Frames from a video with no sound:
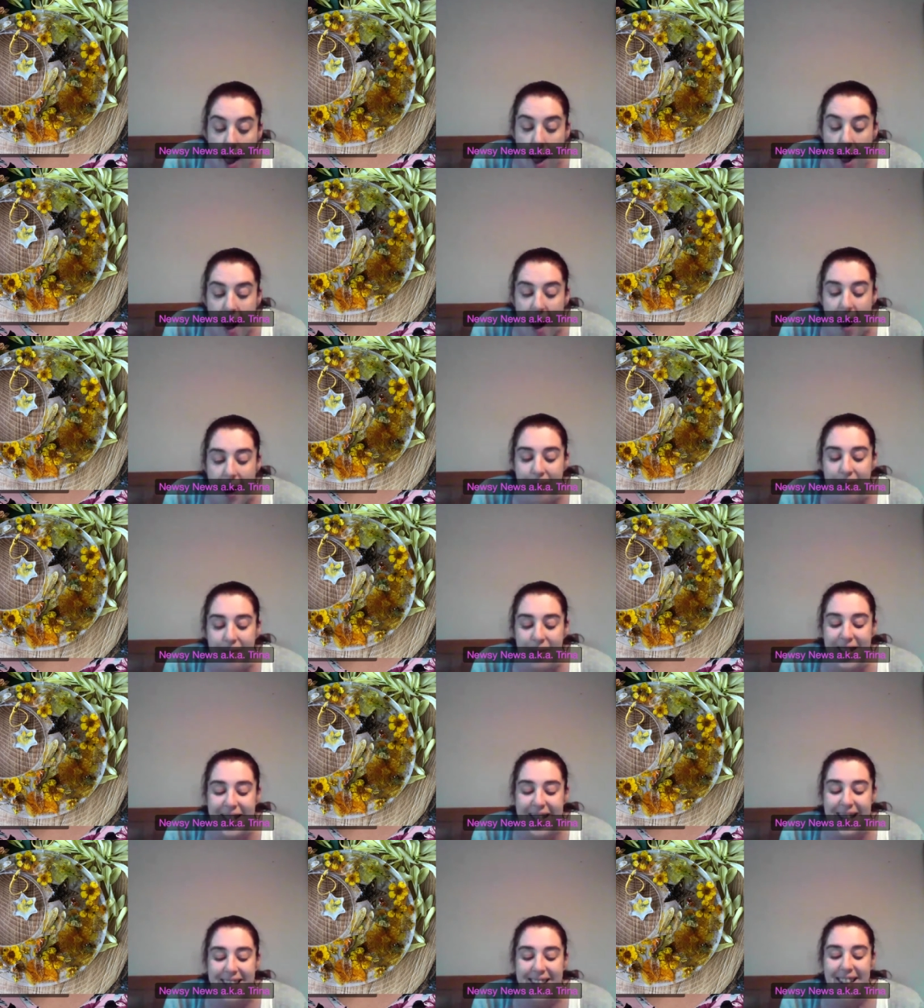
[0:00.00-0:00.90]
Um,
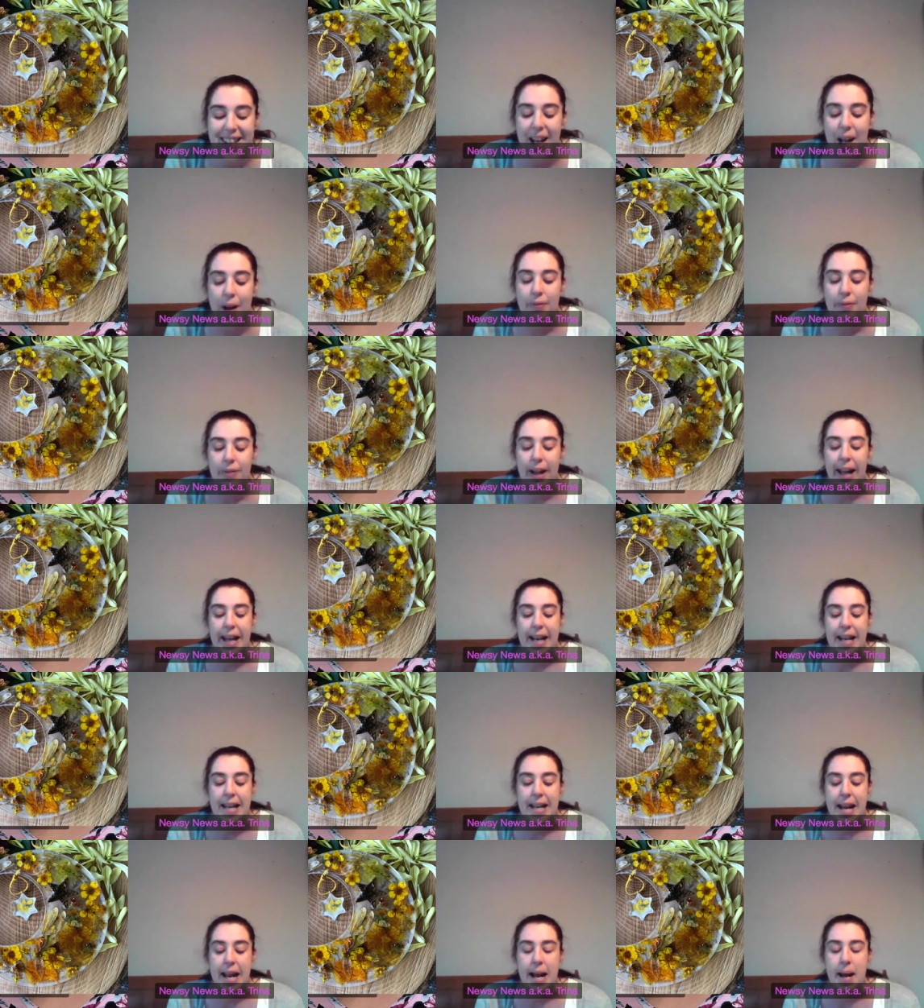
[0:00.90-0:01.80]
she's the lovely
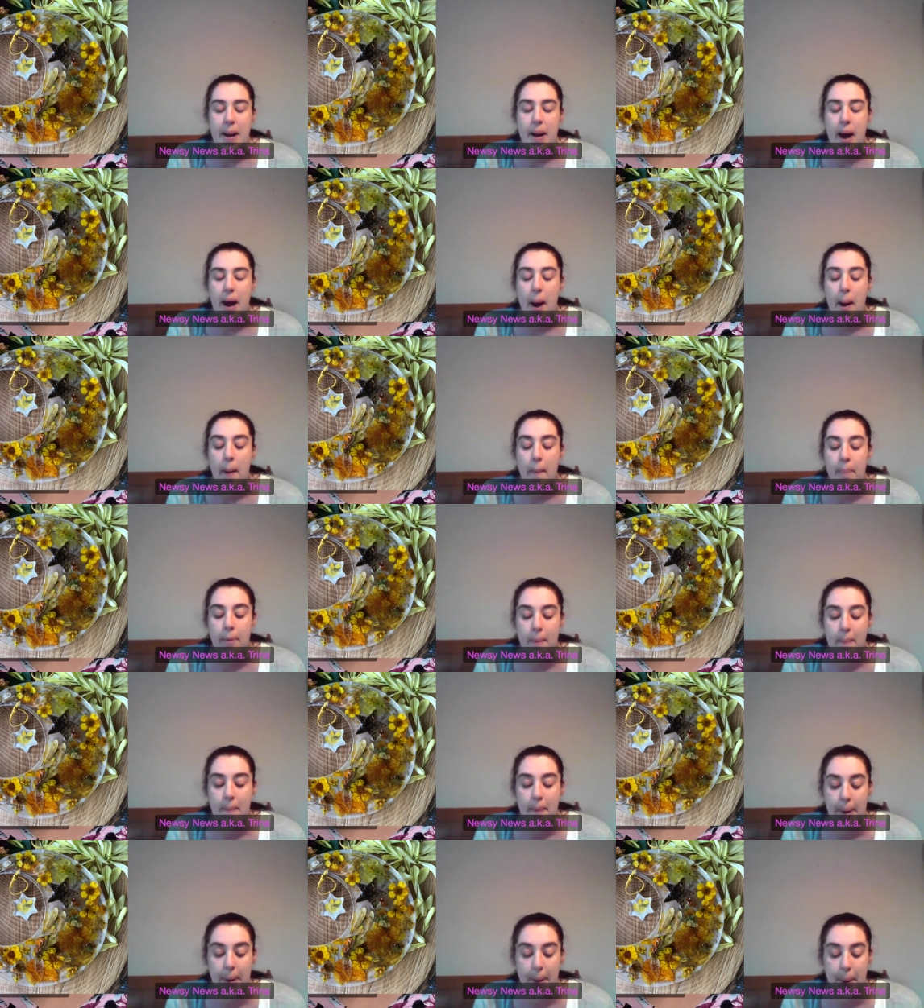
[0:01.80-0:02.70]
Nina
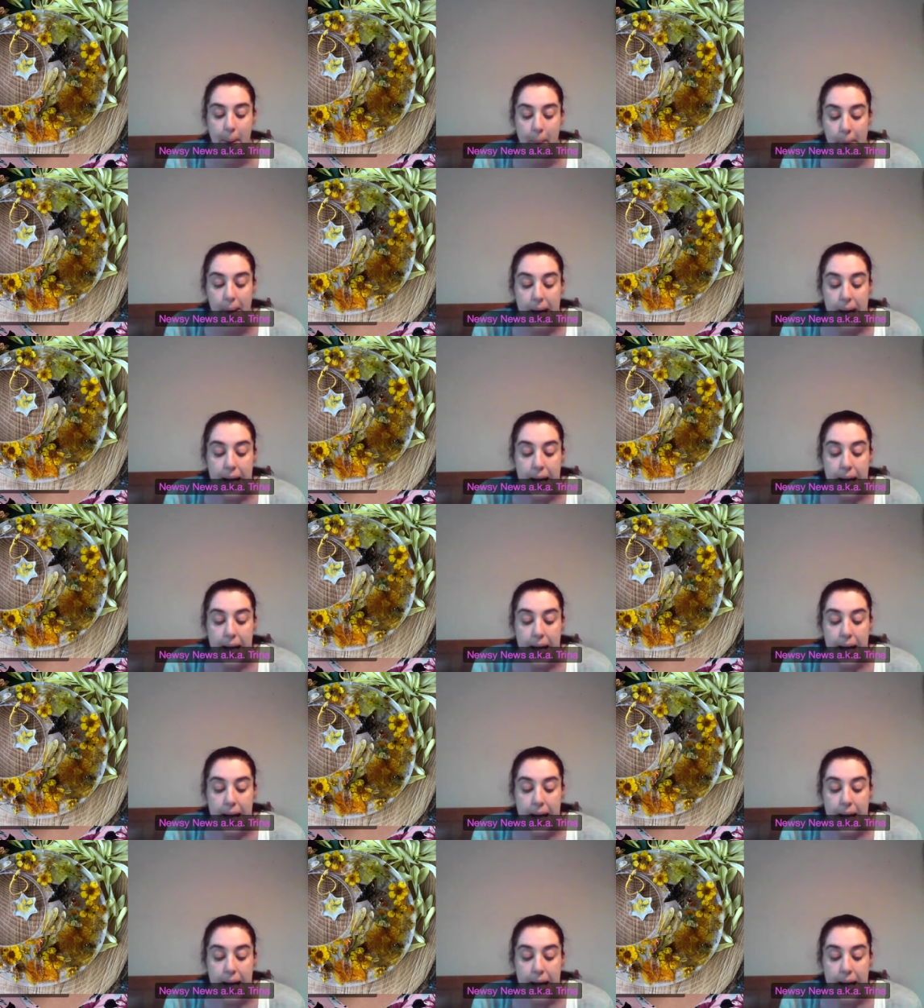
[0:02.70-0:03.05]
Brimacombe.